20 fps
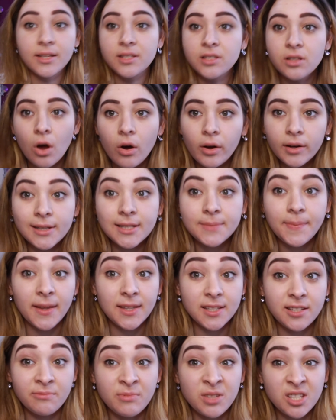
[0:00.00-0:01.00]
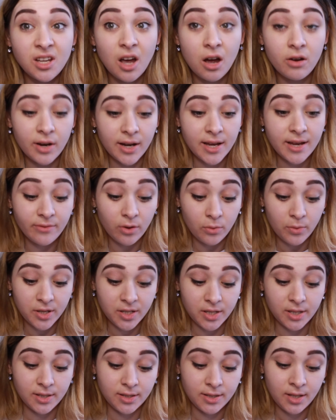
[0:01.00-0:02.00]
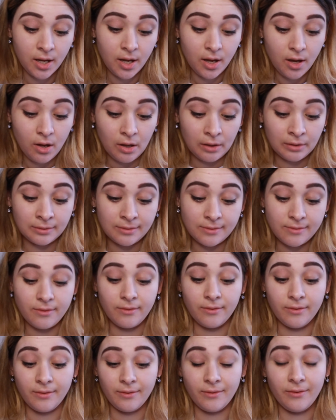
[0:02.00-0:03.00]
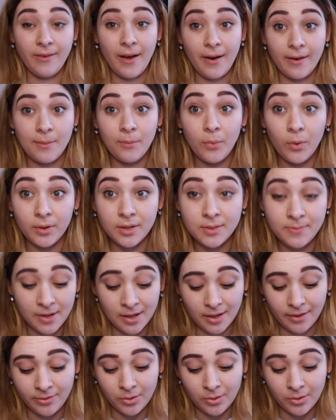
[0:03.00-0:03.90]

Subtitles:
it's not an expensive mascara either, which is very important to me.